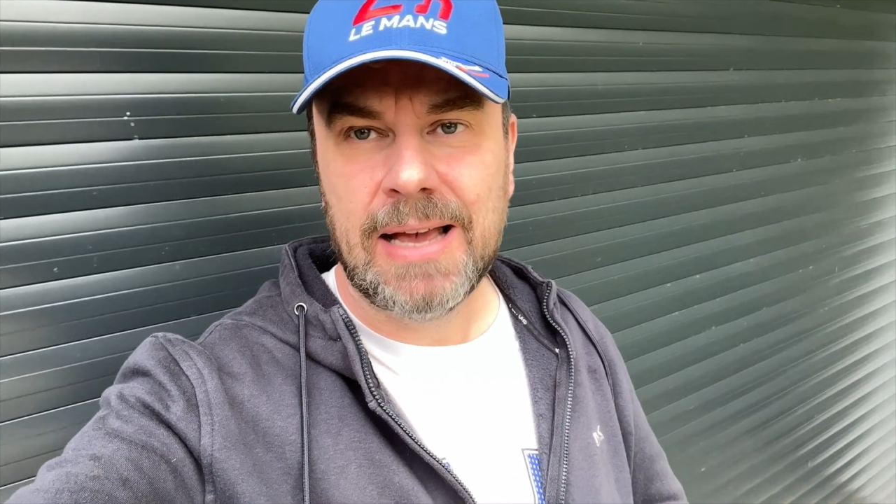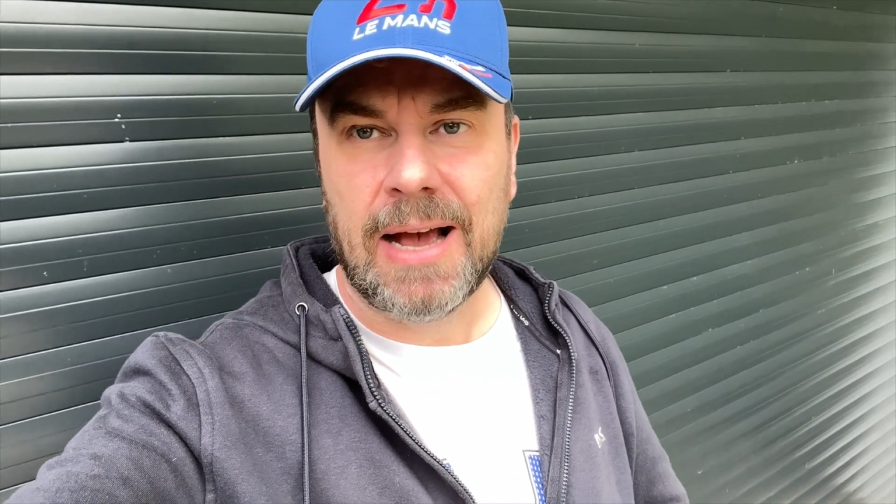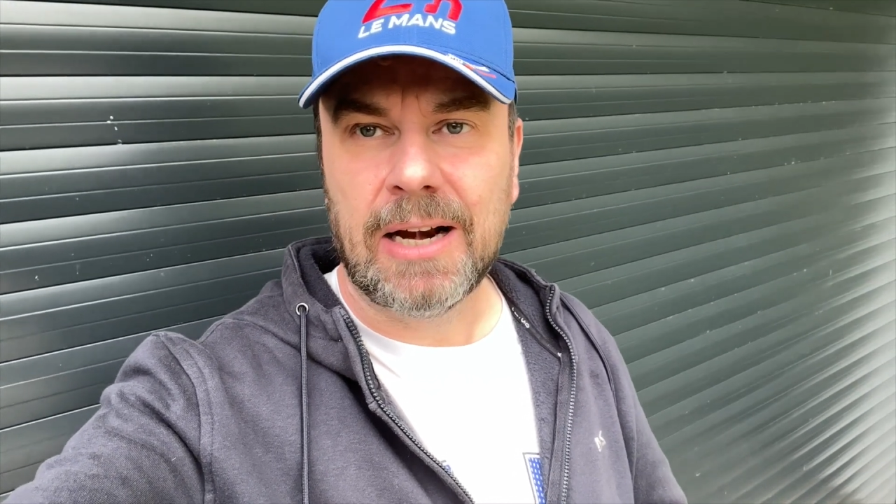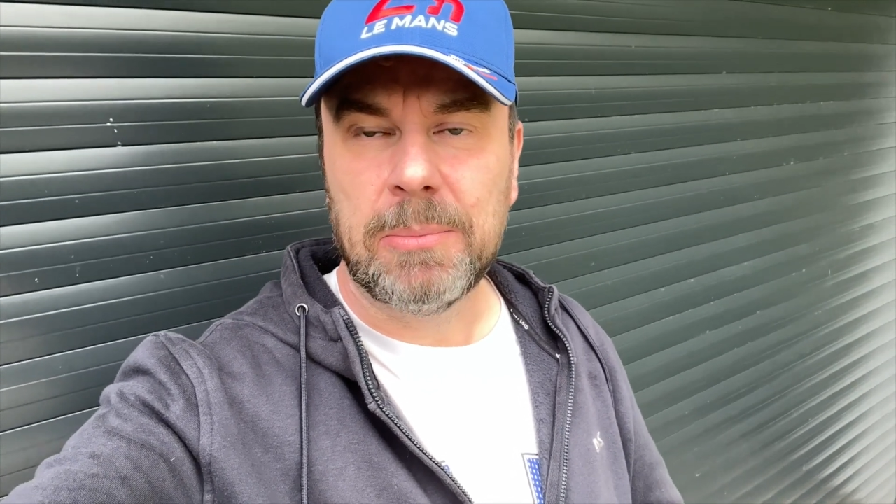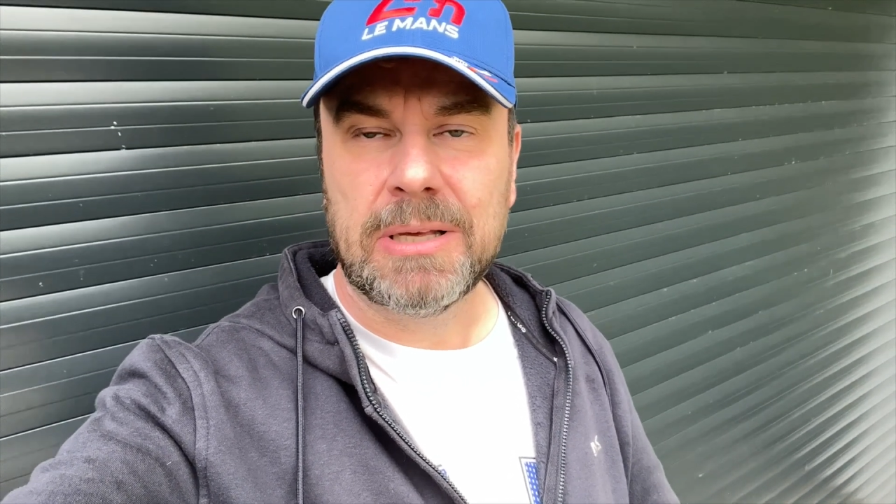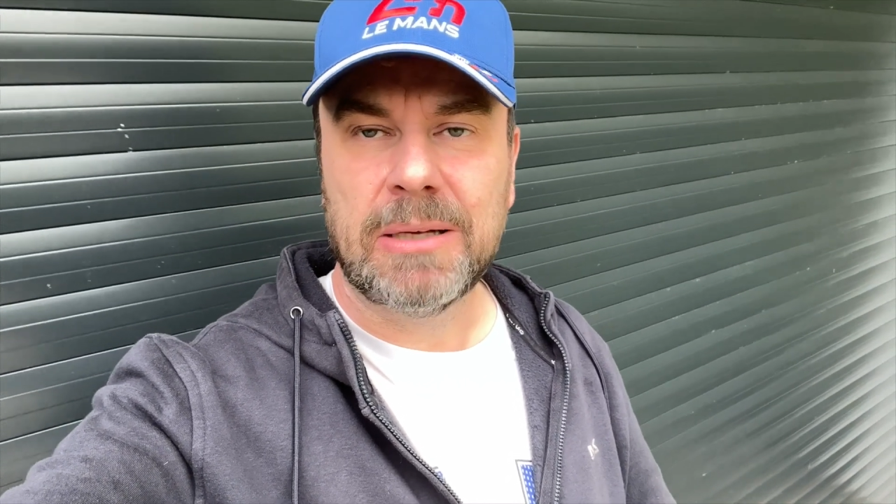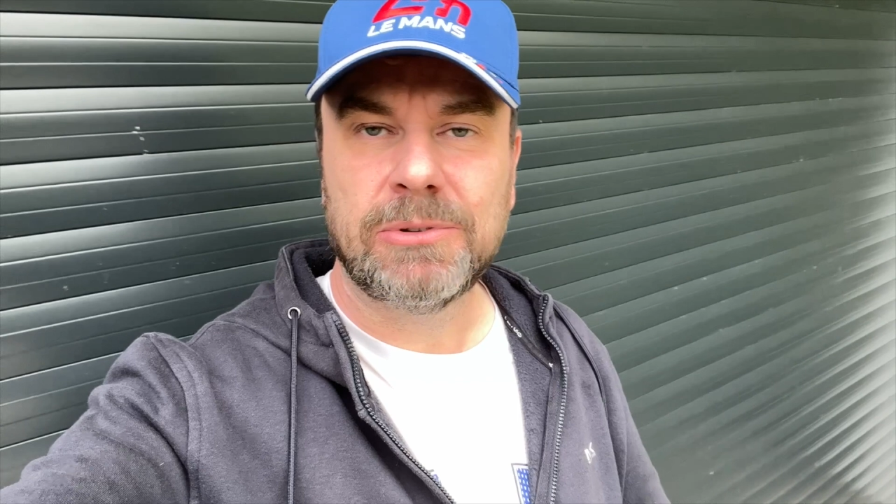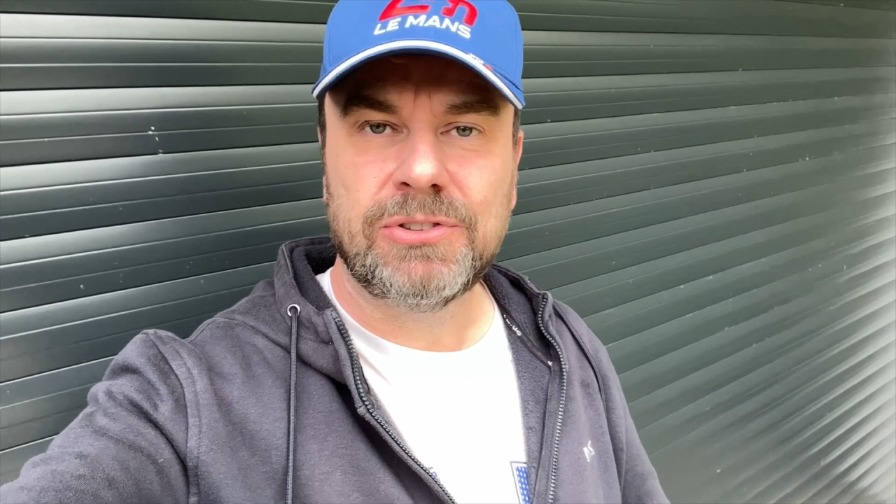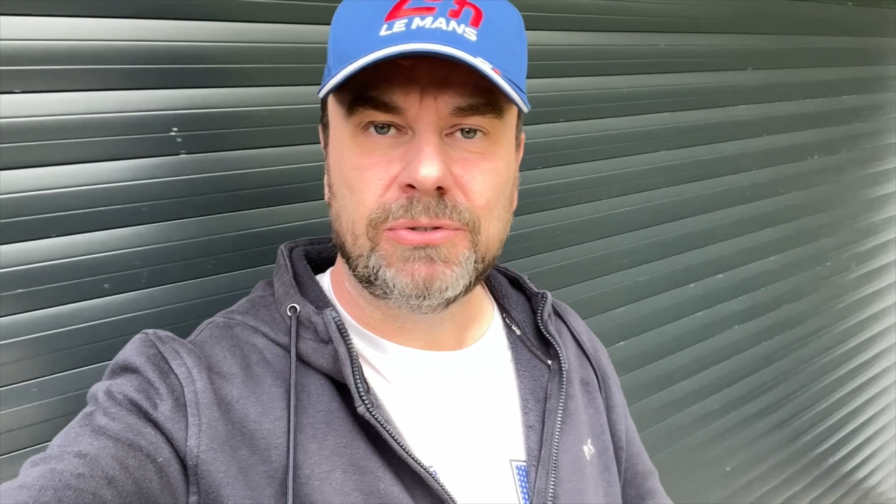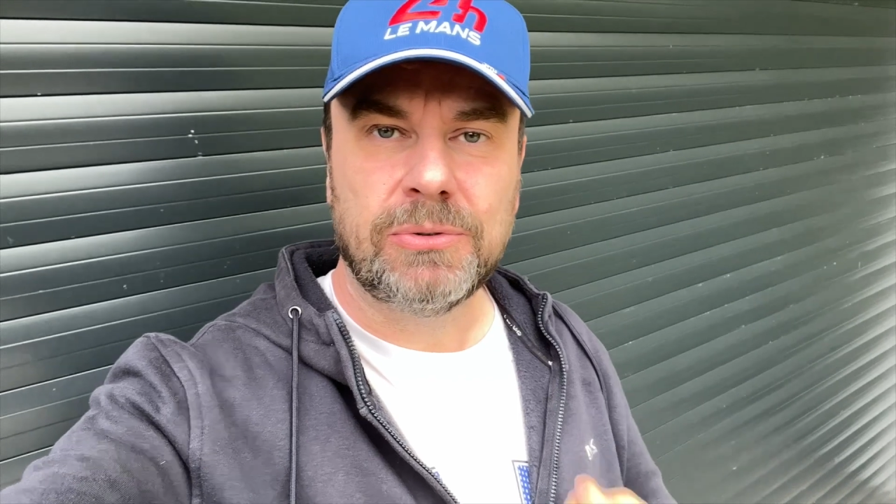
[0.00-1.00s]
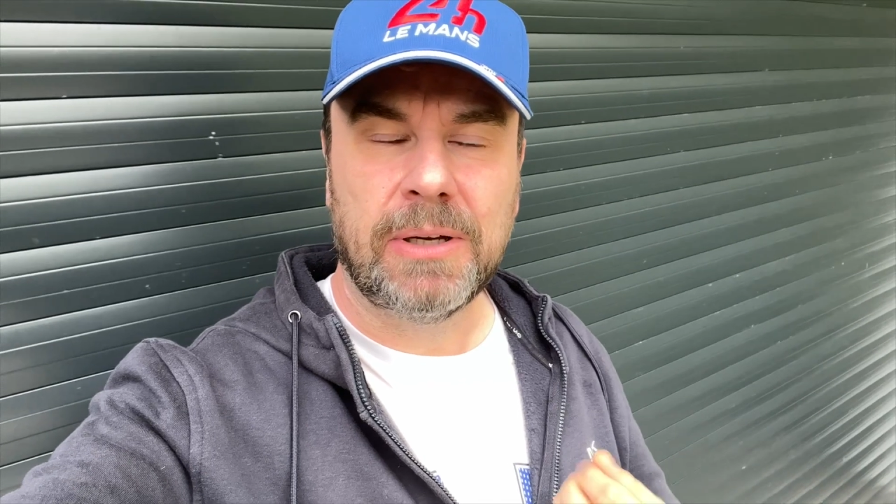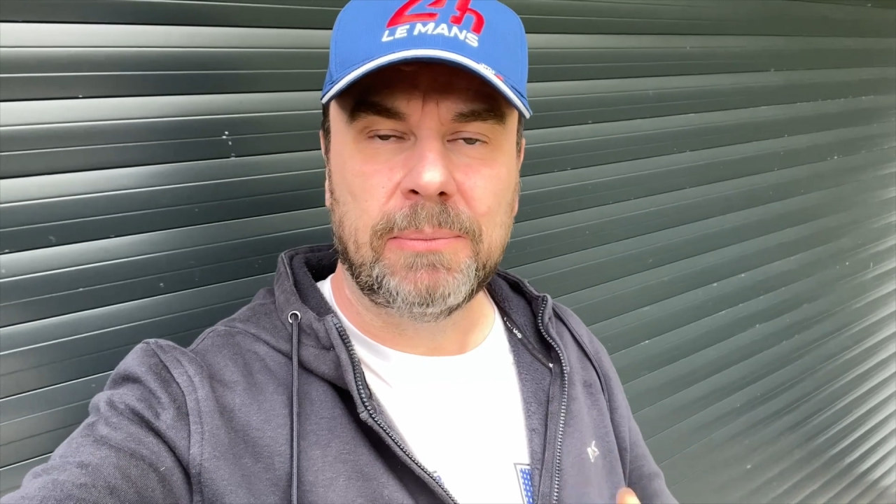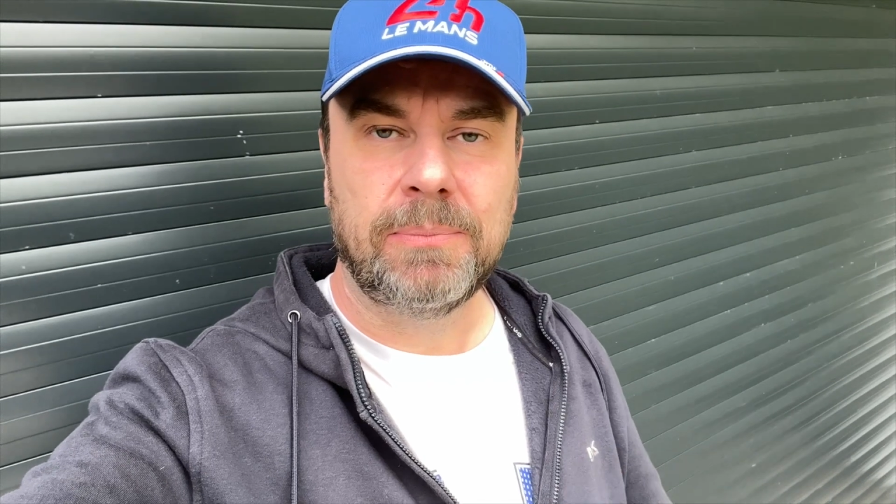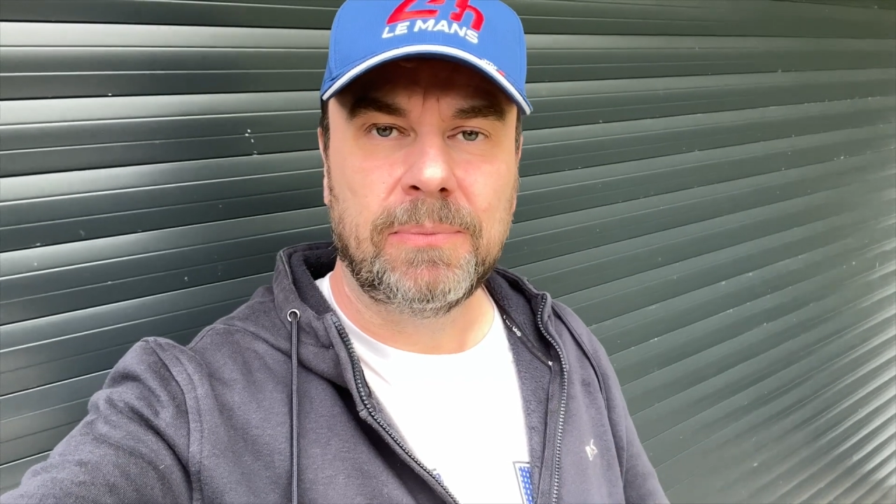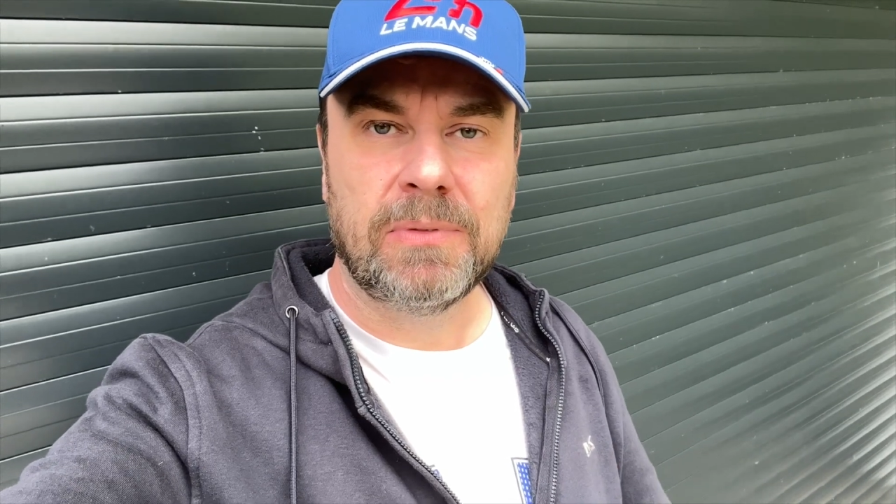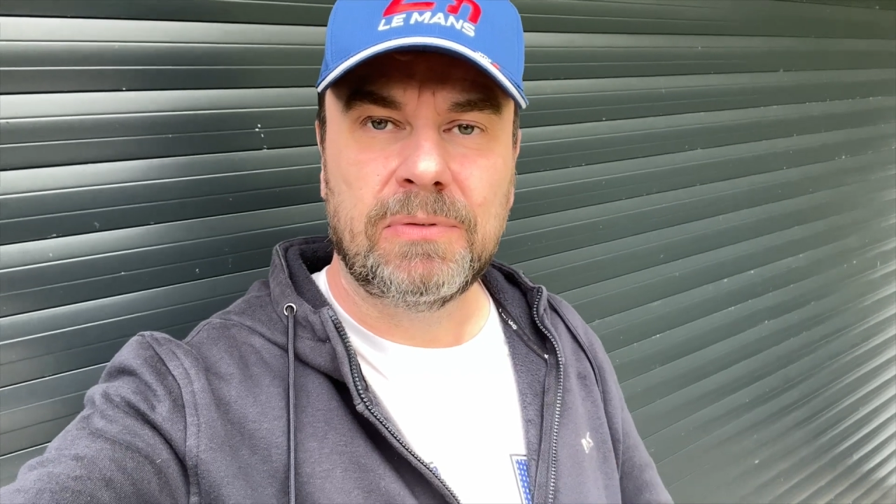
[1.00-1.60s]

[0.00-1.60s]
and I'll be able to